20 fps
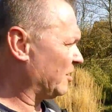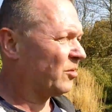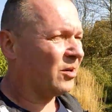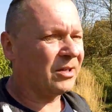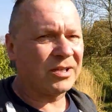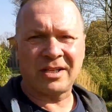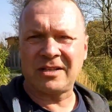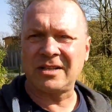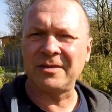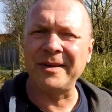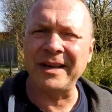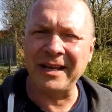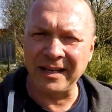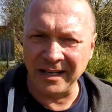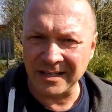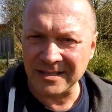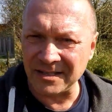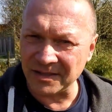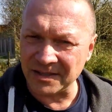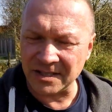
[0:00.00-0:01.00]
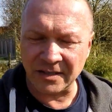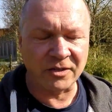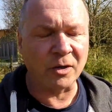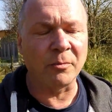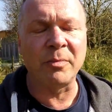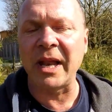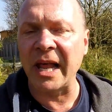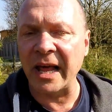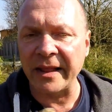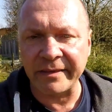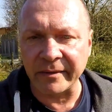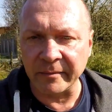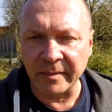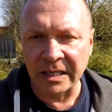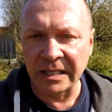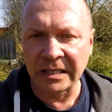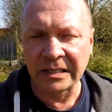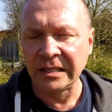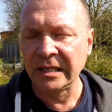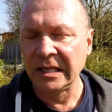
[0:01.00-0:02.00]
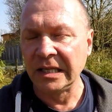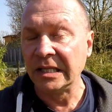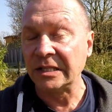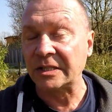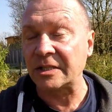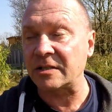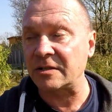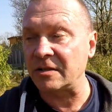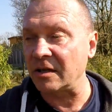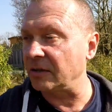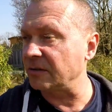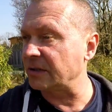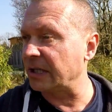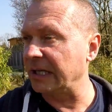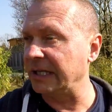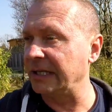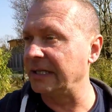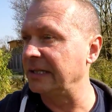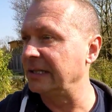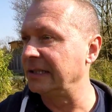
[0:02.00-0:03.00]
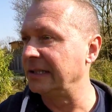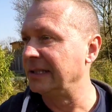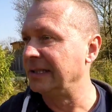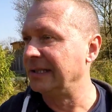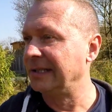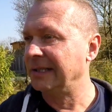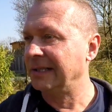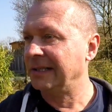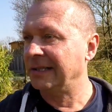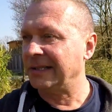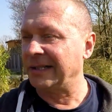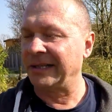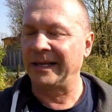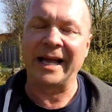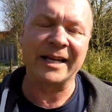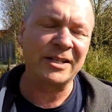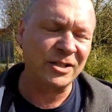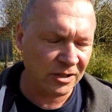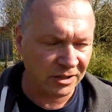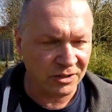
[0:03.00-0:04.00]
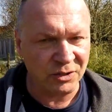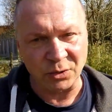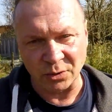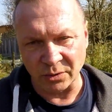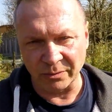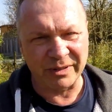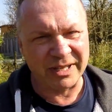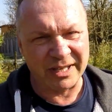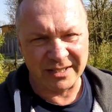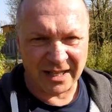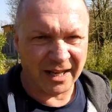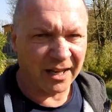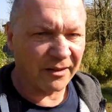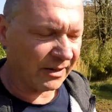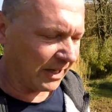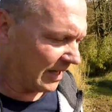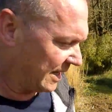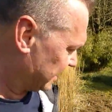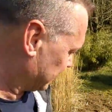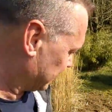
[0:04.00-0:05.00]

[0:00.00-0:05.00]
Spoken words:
what, to make it easy, I'm gonna say don't plant them. Just don't. I actually do, because they're lovely.